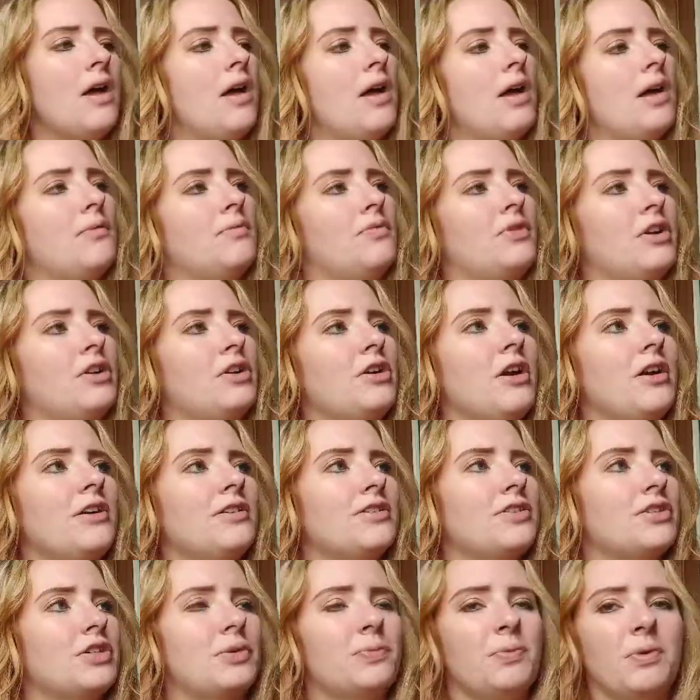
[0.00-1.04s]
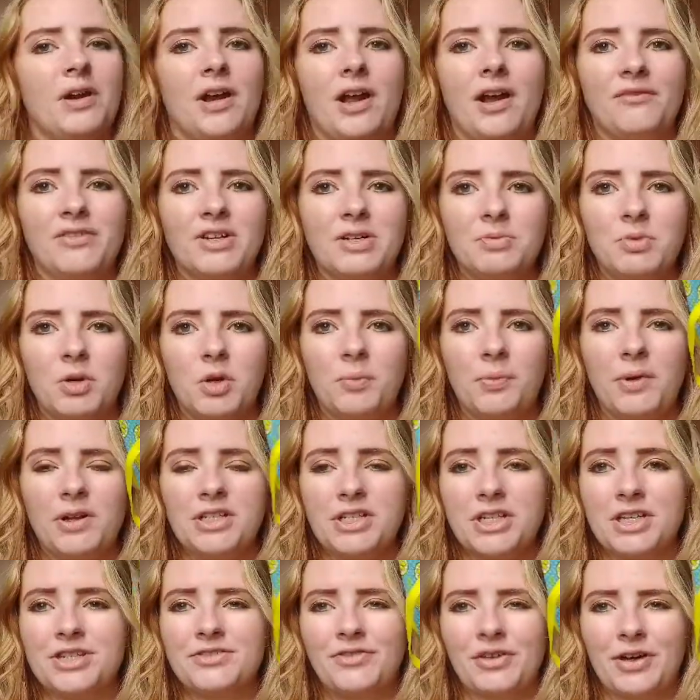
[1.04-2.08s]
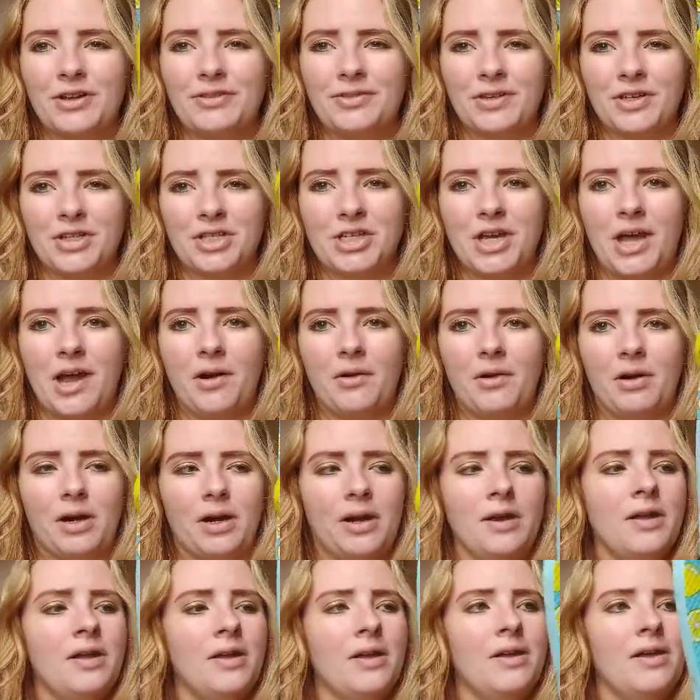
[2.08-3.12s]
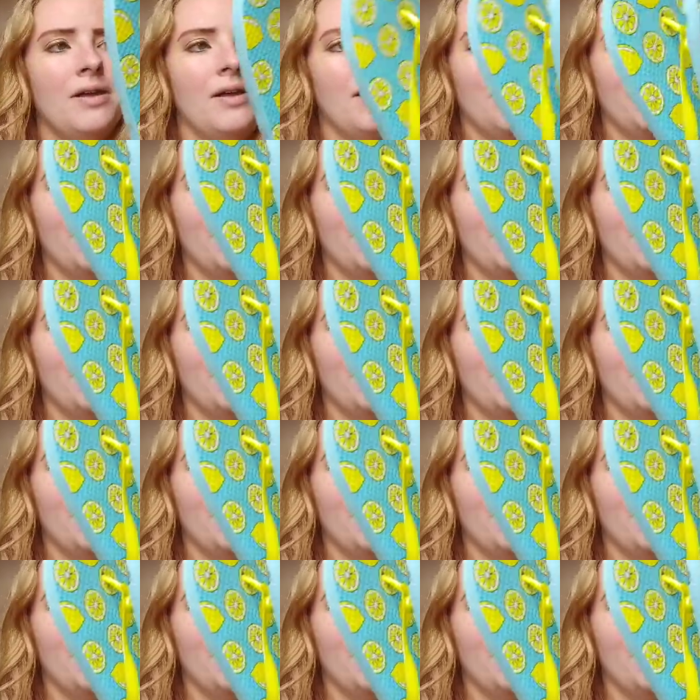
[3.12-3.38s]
They're not super comfortable, but just for in the shower,